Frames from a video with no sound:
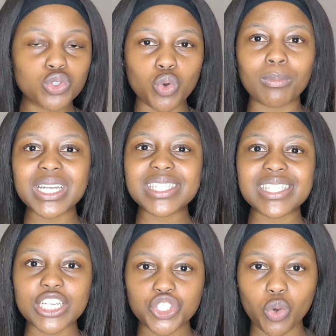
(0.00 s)
normally
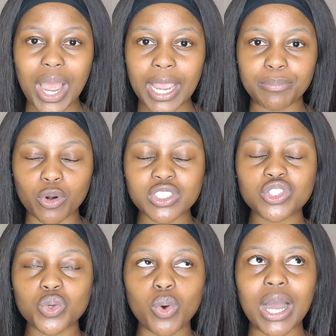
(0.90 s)
set your eyebrows
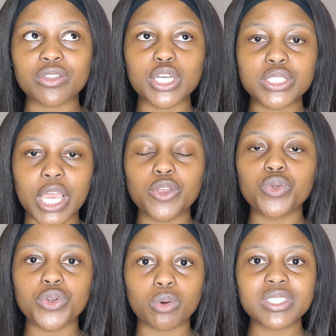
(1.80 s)
throughout the day,
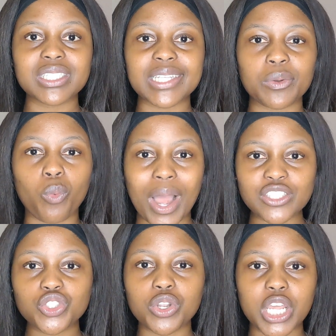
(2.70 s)
you'd notice that
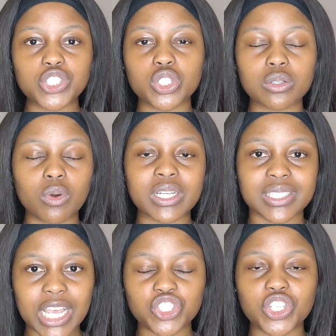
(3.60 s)
once your natural
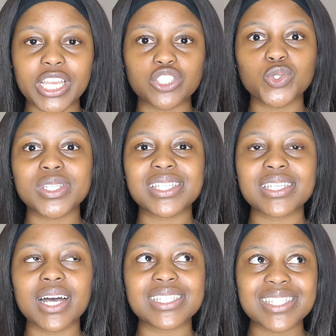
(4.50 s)
oils actually get to
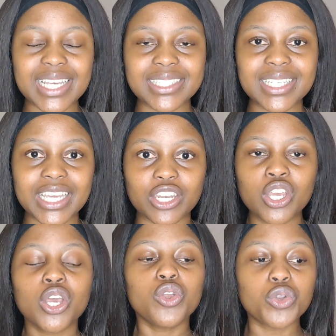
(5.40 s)
set in,
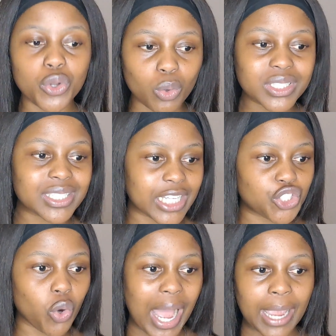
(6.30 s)
you'd notice
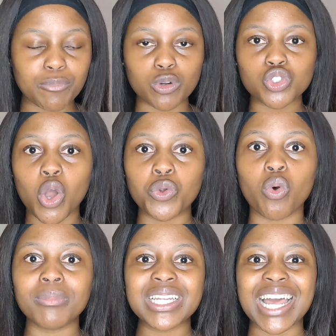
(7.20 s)
that your eyebrows are
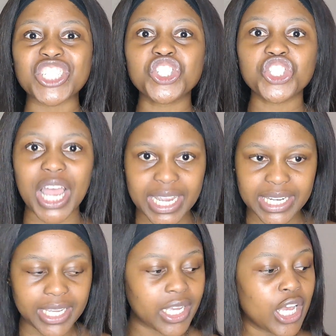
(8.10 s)
normally like
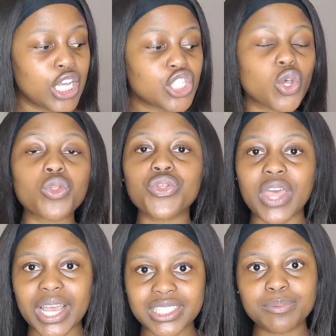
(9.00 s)
shiny. So
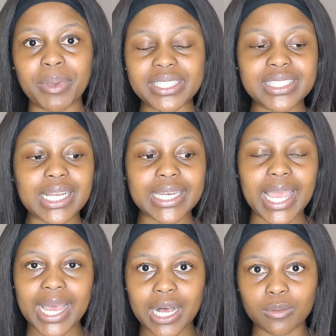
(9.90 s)
that basically
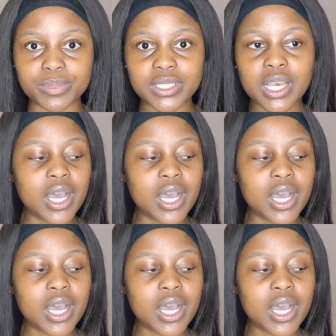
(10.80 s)
helps